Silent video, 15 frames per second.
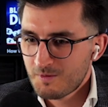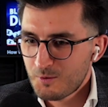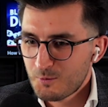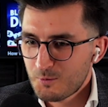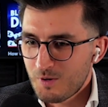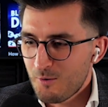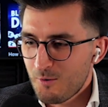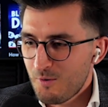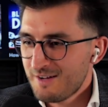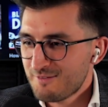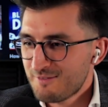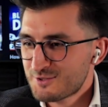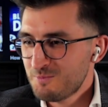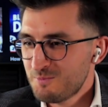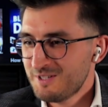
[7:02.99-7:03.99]
Wow, I
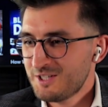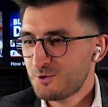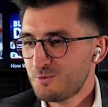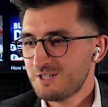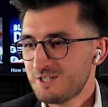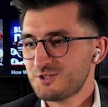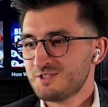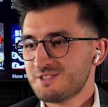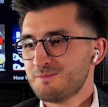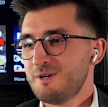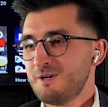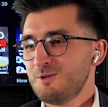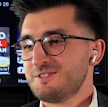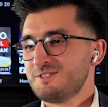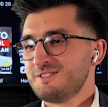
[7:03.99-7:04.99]
have so many questions
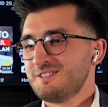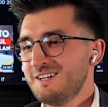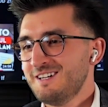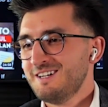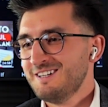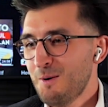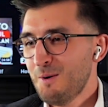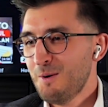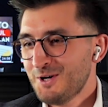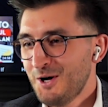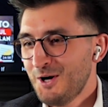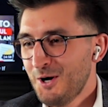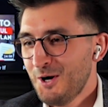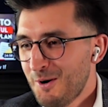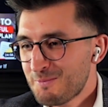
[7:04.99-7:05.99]
about
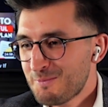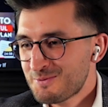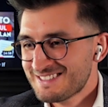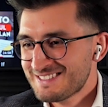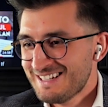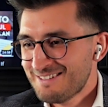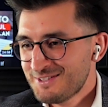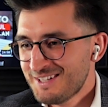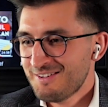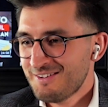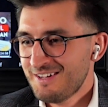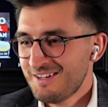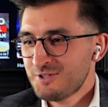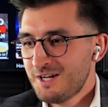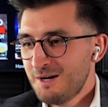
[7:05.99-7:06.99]
options.
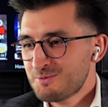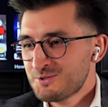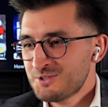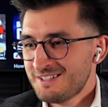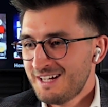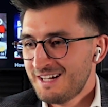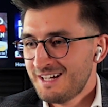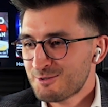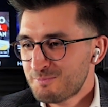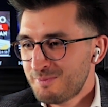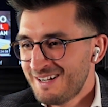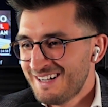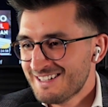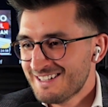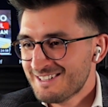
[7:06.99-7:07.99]
Every option that I was
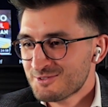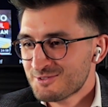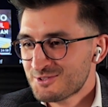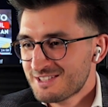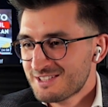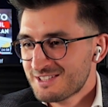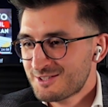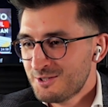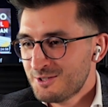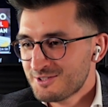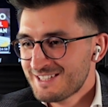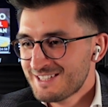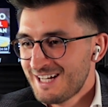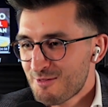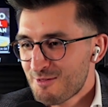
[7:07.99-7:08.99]
buying, it was just going
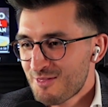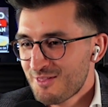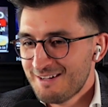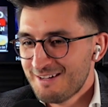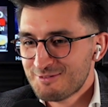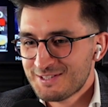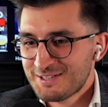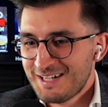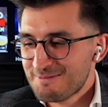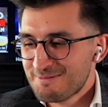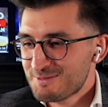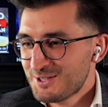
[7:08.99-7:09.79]
south every time.